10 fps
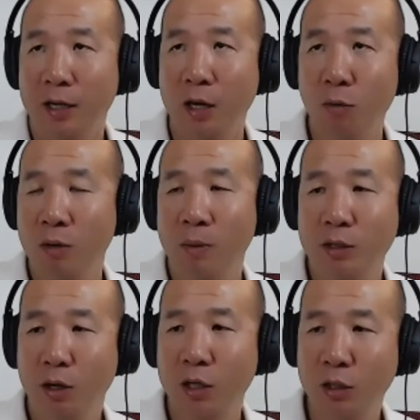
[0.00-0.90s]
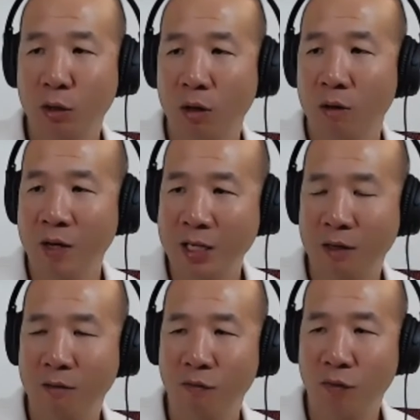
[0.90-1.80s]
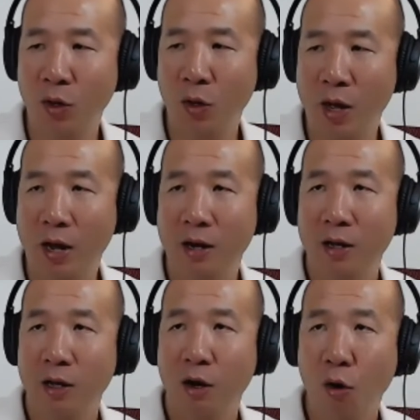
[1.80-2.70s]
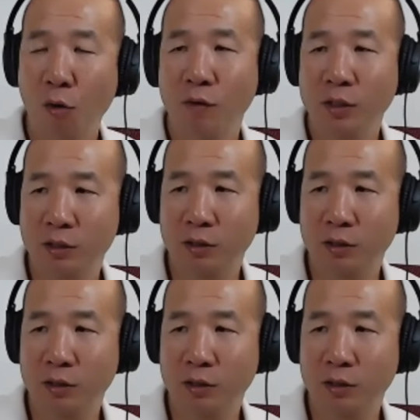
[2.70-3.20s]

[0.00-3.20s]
He wouldn't be talking to you if he didn't feel that over